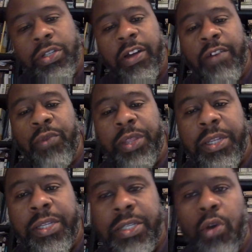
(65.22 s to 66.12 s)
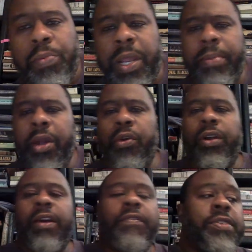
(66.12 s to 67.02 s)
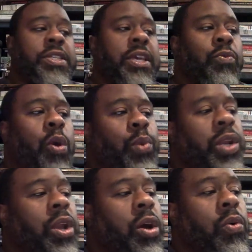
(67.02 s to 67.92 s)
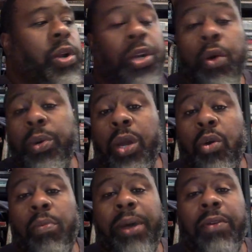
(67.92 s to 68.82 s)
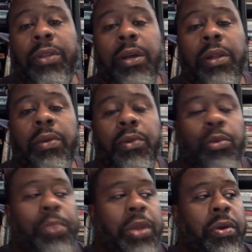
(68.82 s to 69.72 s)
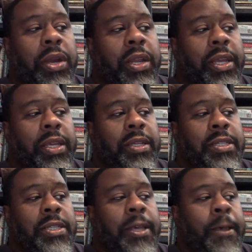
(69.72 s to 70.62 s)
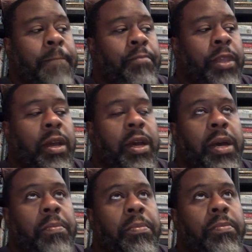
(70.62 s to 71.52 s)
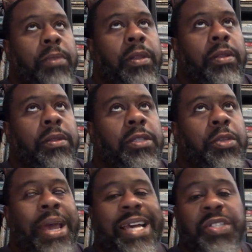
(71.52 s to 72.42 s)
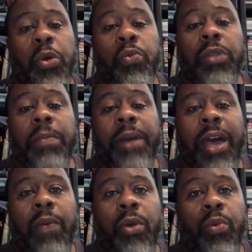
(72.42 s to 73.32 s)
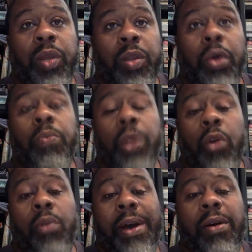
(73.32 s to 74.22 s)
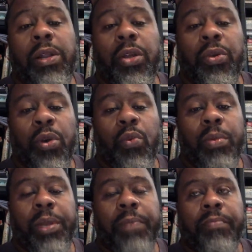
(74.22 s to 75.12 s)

off with this opening paragraph saying what we know or don't know about the colonial period is surpassed only by what we don't know about colonial women.